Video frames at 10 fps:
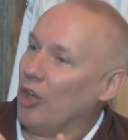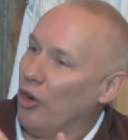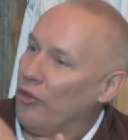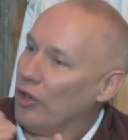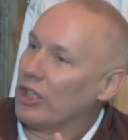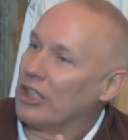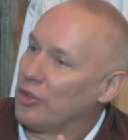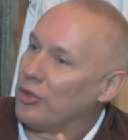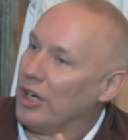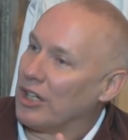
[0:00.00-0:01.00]
and overlook the
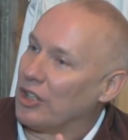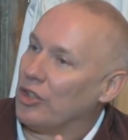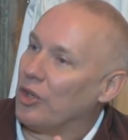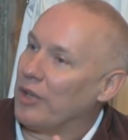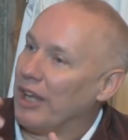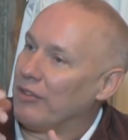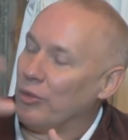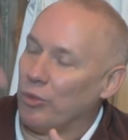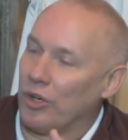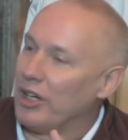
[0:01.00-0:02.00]
trunk. You don't have
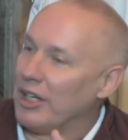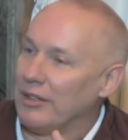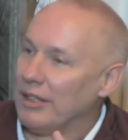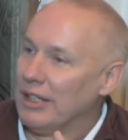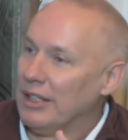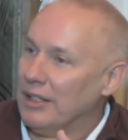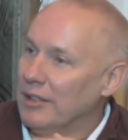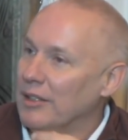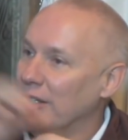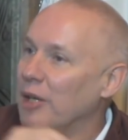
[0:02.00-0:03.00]
to worry
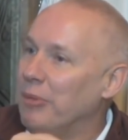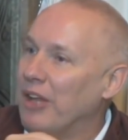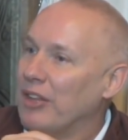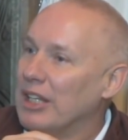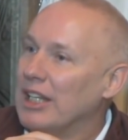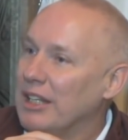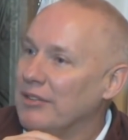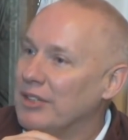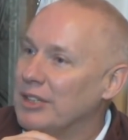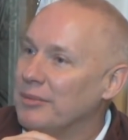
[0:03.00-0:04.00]
about the
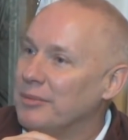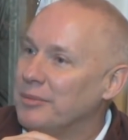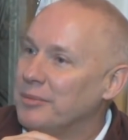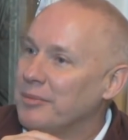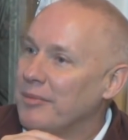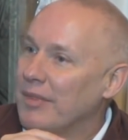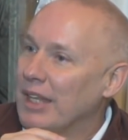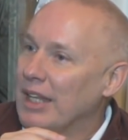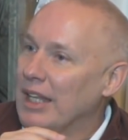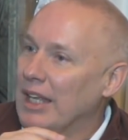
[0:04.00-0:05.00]
leaves.
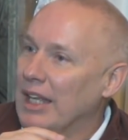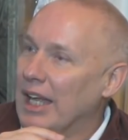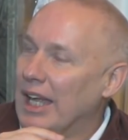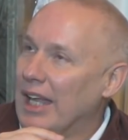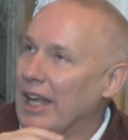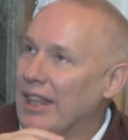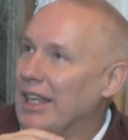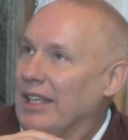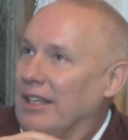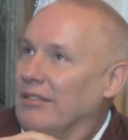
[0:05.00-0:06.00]
And I
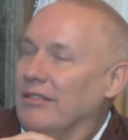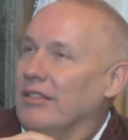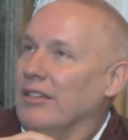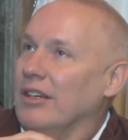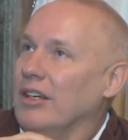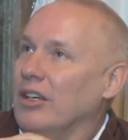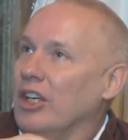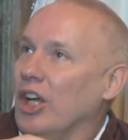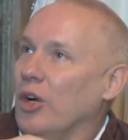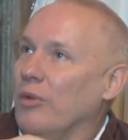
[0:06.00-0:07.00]
think,
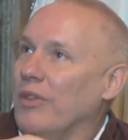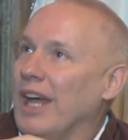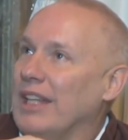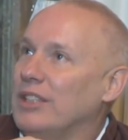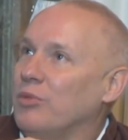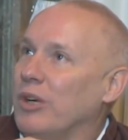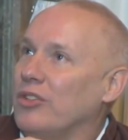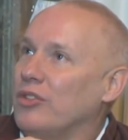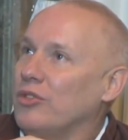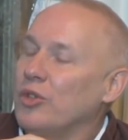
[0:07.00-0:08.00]
you know, that's
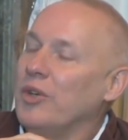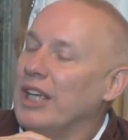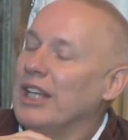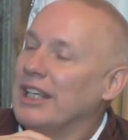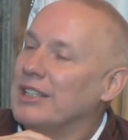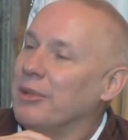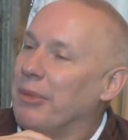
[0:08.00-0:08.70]
what true healing's